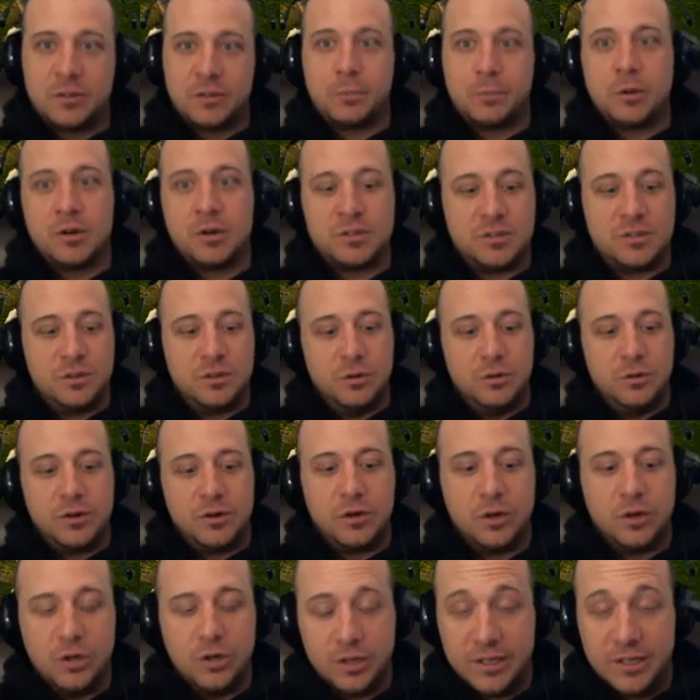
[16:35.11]
the person who
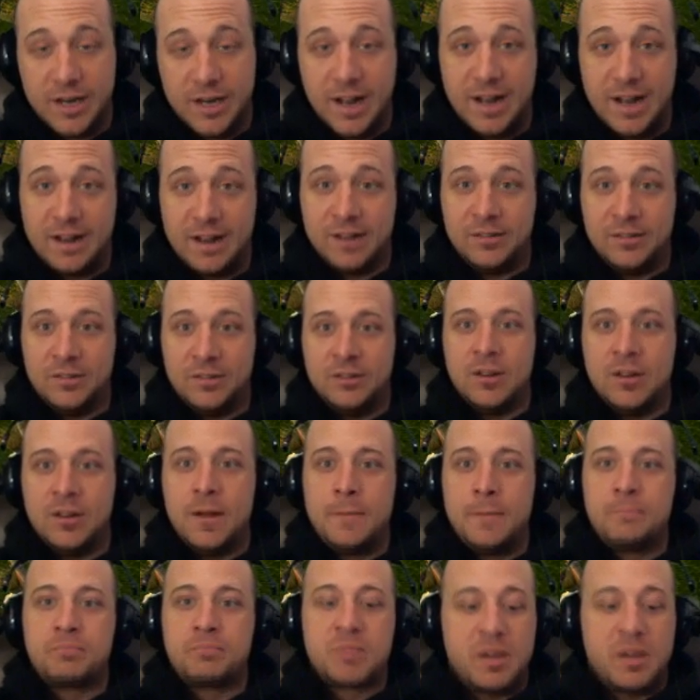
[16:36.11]
currently has
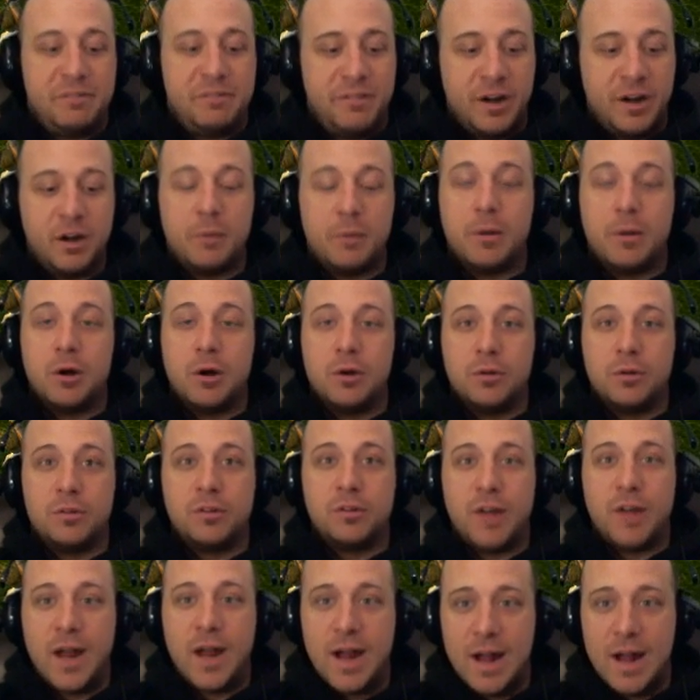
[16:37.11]

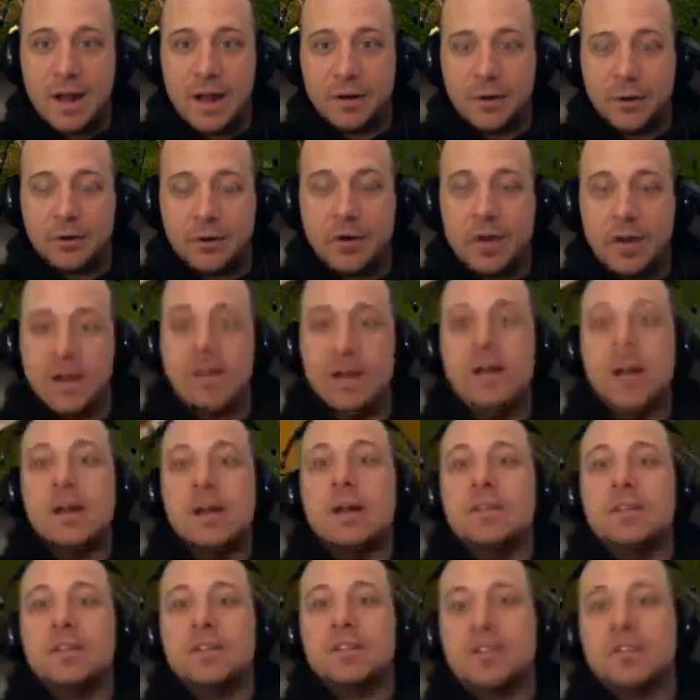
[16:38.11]
pheromones had. Okay,
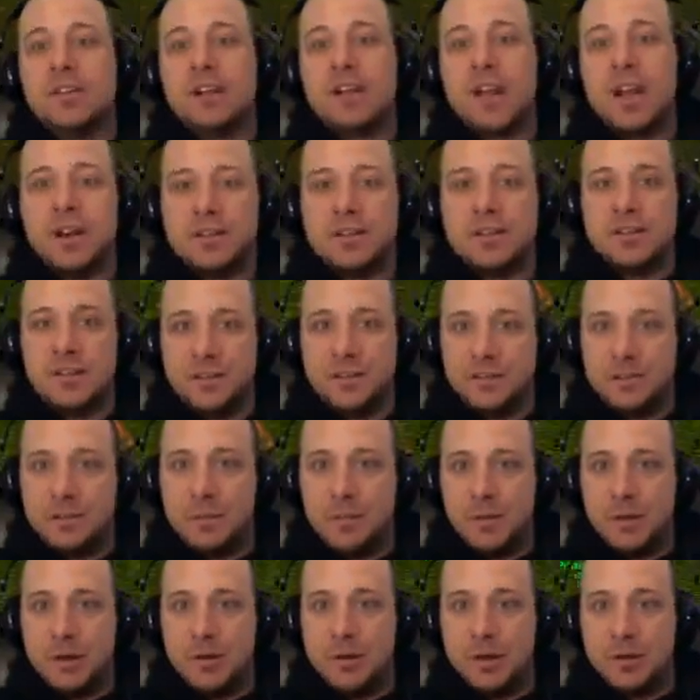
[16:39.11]
this is the kind of stuff
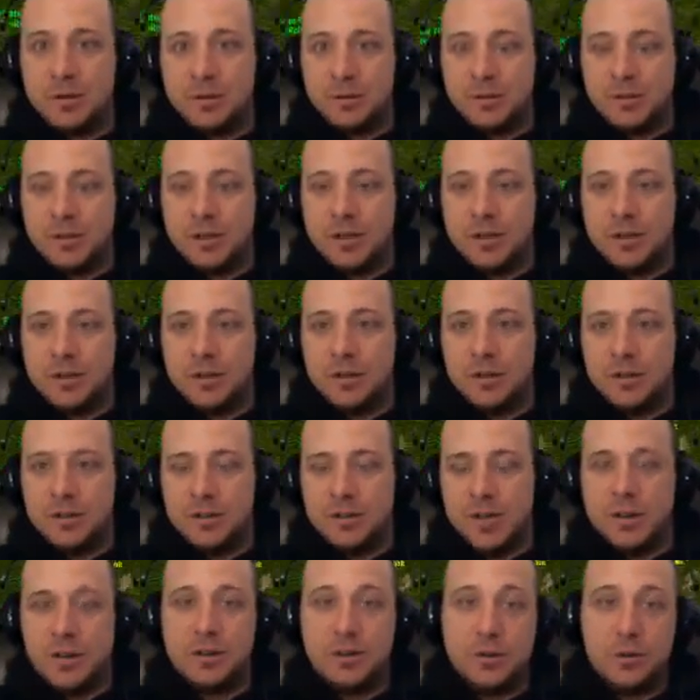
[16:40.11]
that Bigwigs will tell you
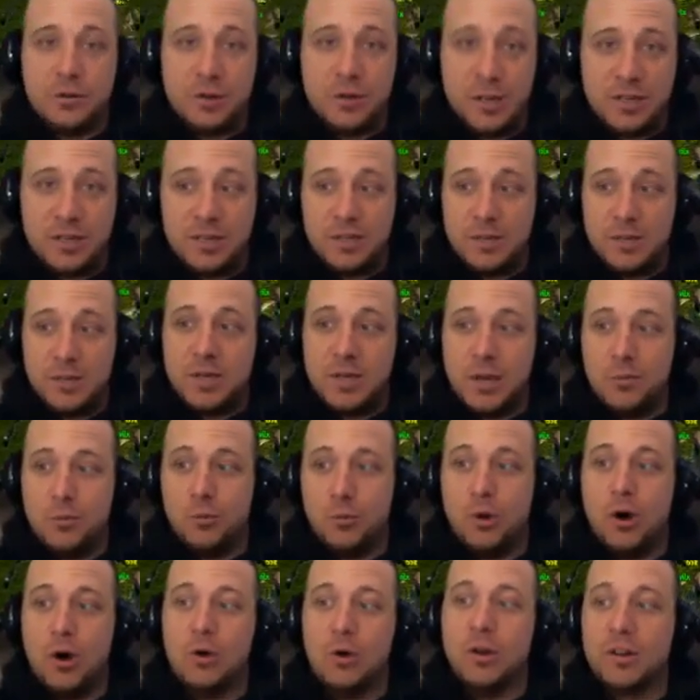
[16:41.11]
that DBM
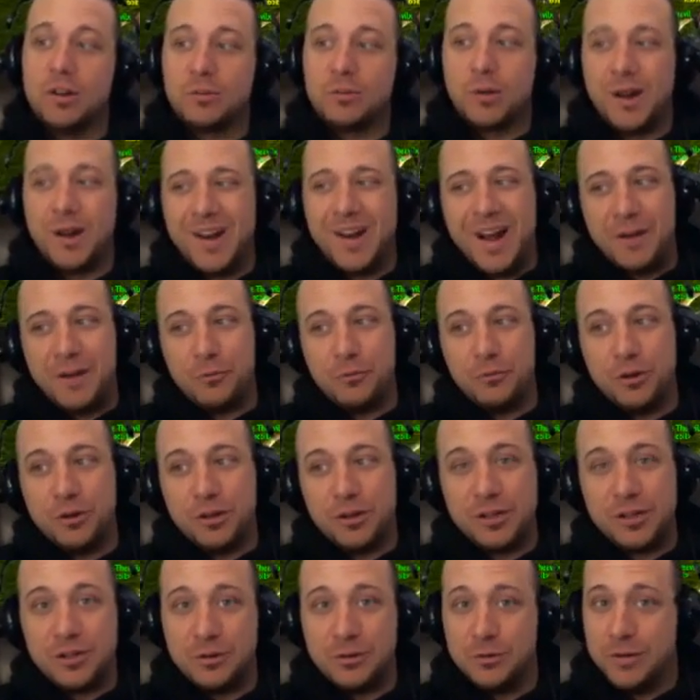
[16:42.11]
won't. That's why I
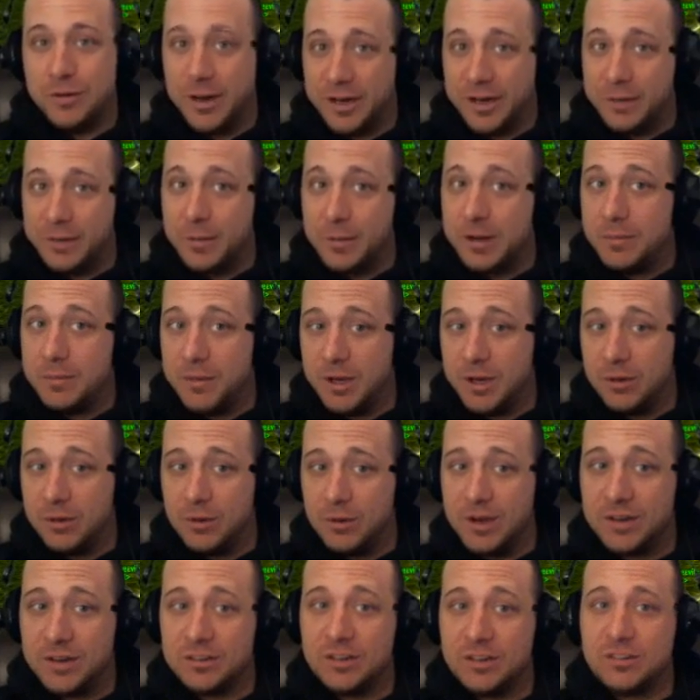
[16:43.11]
really do recommend
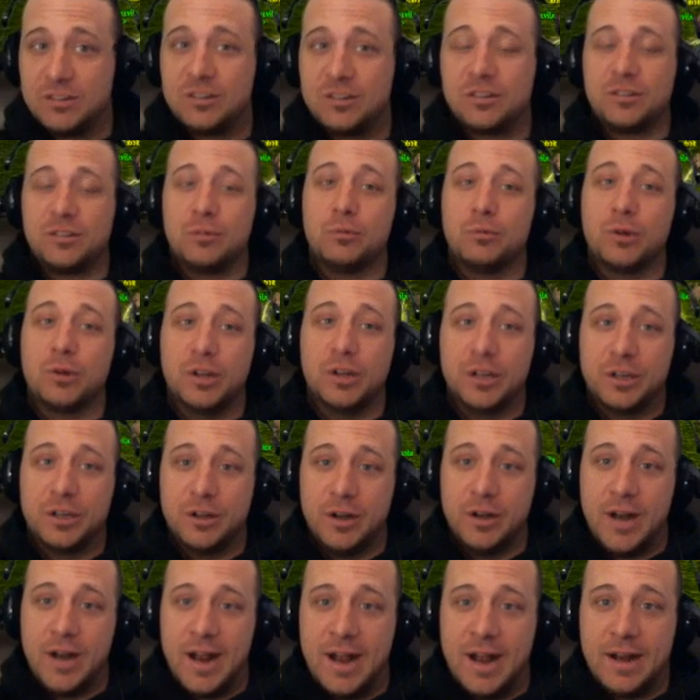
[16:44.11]
Bigwigs. It's just a really
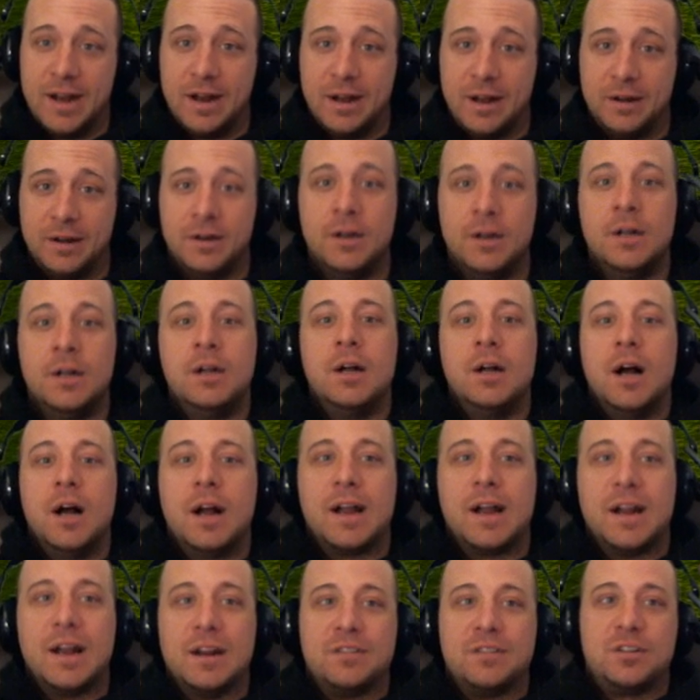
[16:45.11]
good add-on.
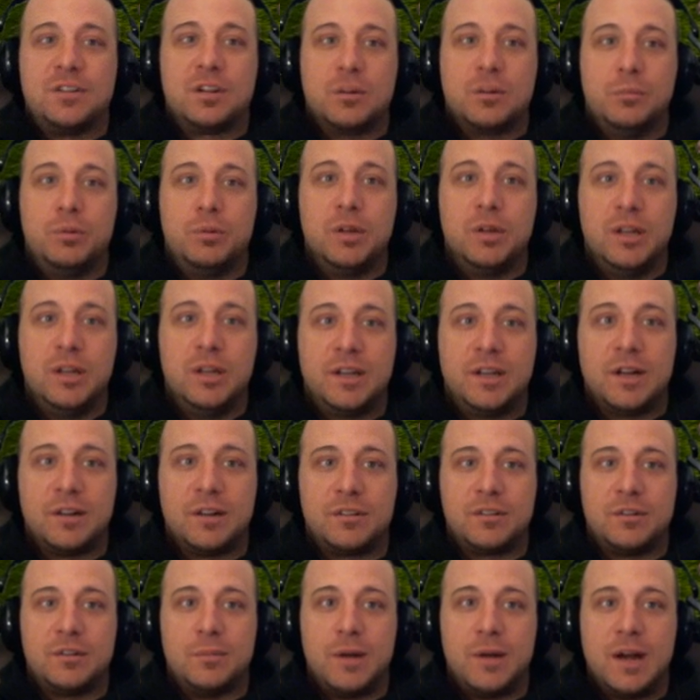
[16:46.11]
Again, it's completely
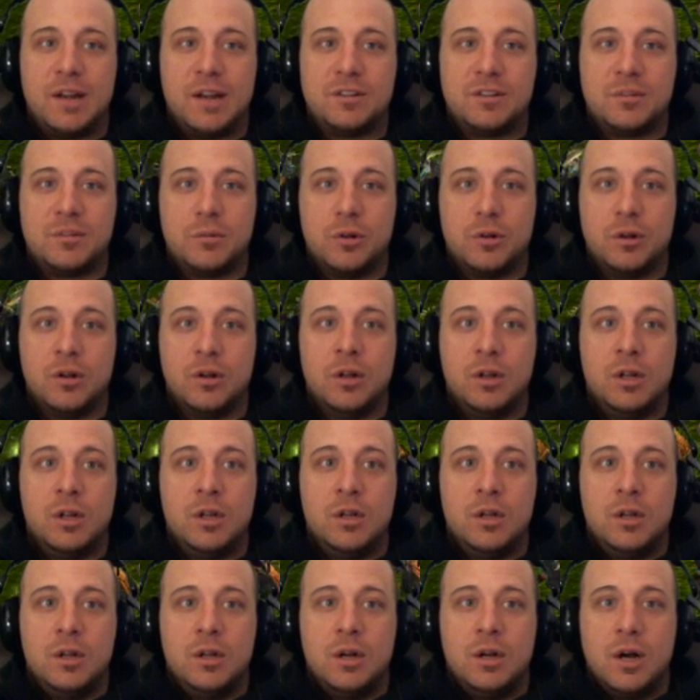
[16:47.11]
customizable.
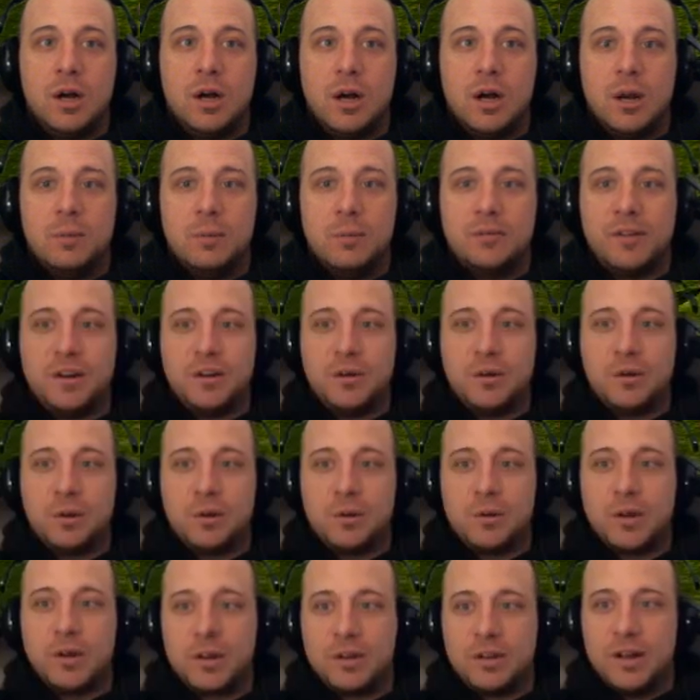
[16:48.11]
If I do a
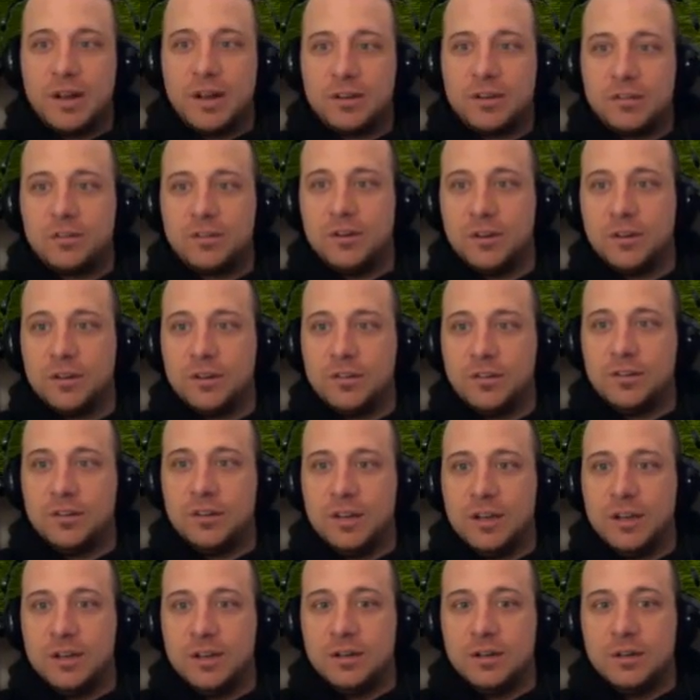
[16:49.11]
quick test, you can
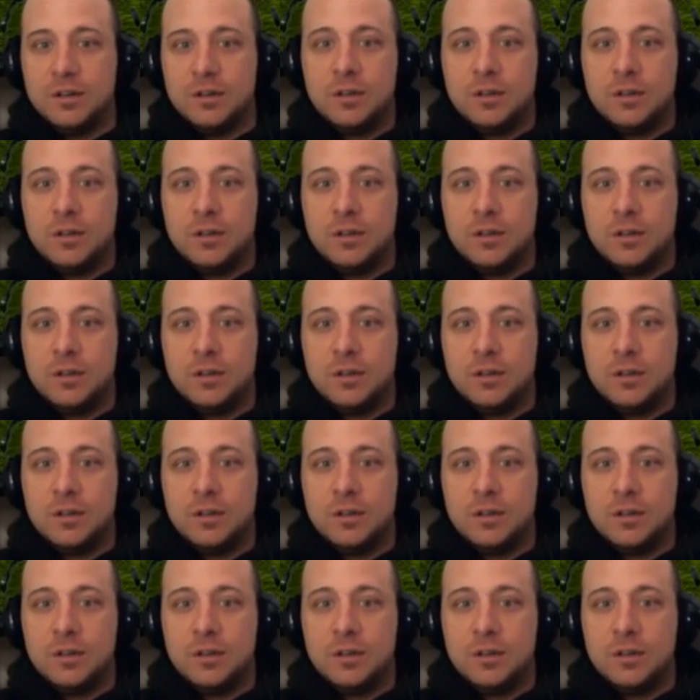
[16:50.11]
see